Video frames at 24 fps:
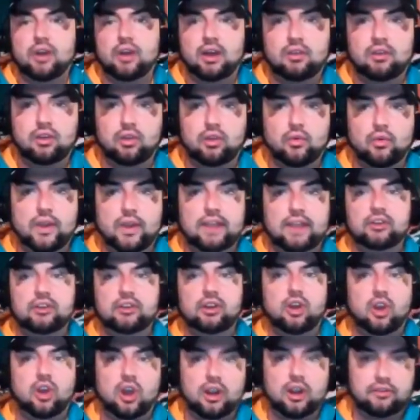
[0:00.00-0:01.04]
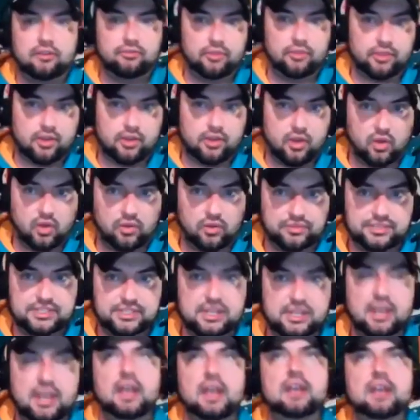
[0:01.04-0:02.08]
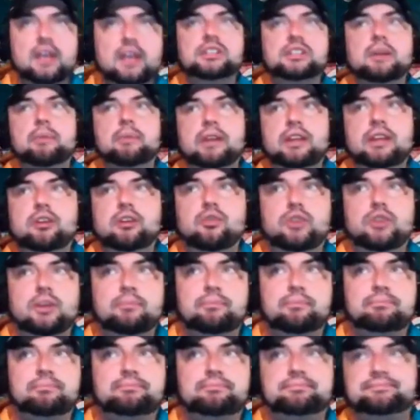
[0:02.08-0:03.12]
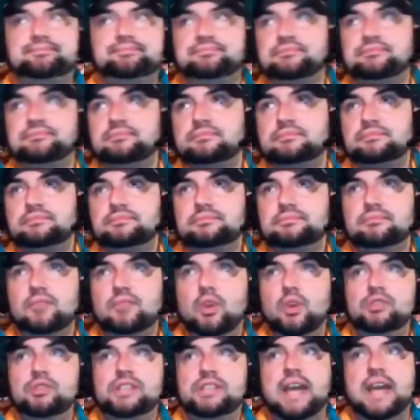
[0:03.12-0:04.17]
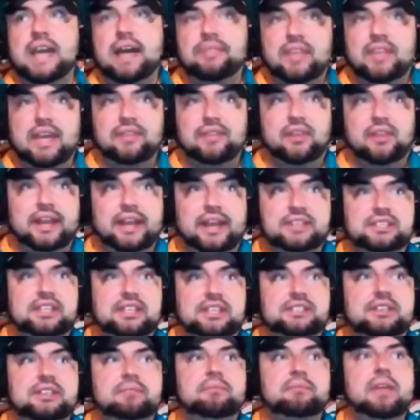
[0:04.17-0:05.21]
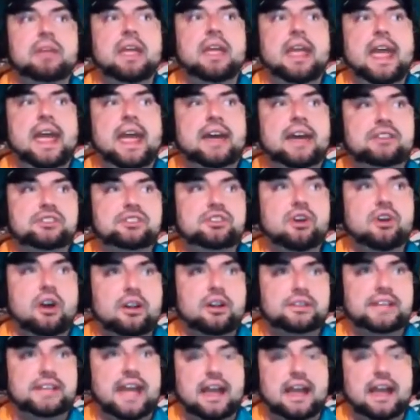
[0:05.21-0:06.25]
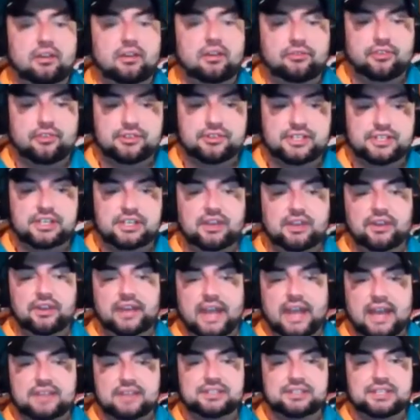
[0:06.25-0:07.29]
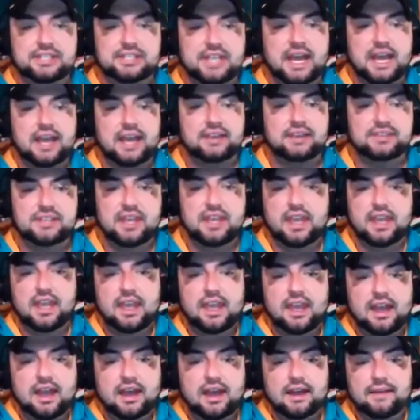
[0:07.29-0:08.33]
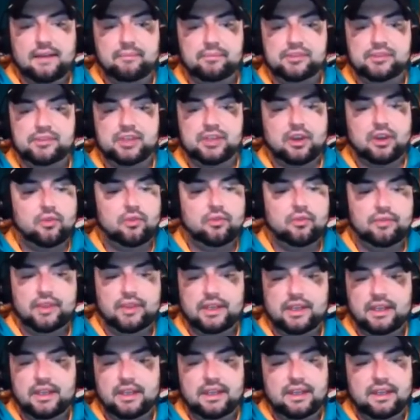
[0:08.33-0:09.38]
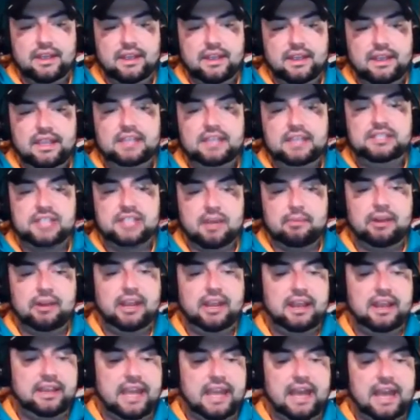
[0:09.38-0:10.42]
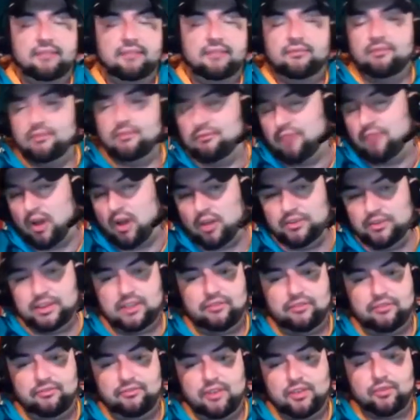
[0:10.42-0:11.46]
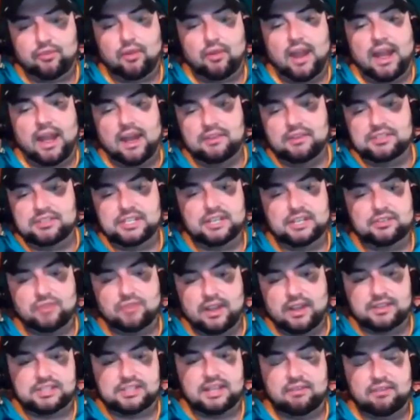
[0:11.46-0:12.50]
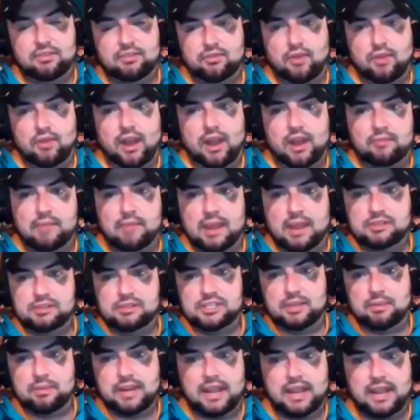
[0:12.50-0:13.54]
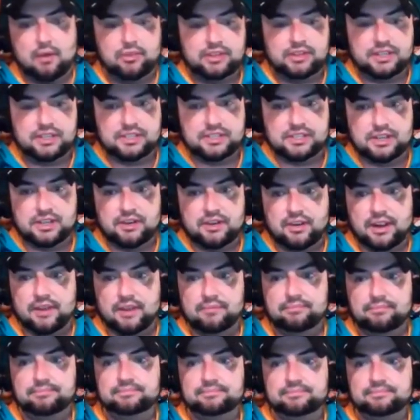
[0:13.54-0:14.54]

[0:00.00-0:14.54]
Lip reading: LaRaven Clark for the Colts. Somebody who's got the athleticism, has guard tackle versatility, has the size. So he's somebody, again, if fall to the 5th round, 6th round, 7th round, maybe somebody I would consider here.